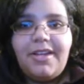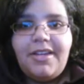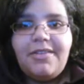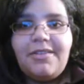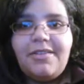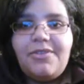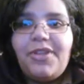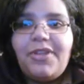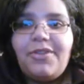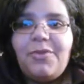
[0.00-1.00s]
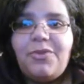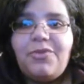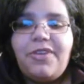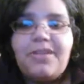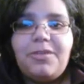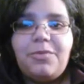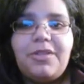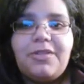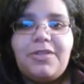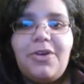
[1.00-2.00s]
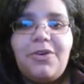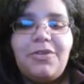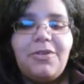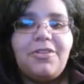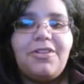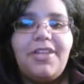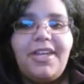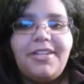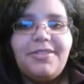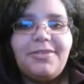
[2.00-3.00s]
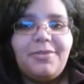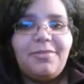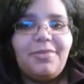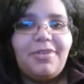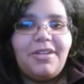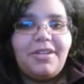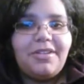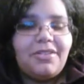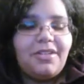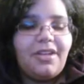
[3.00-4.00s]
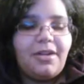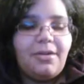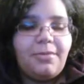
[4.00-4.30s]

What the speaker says: He says like the most fucked up things. Oh, your leg is so pretty, because she got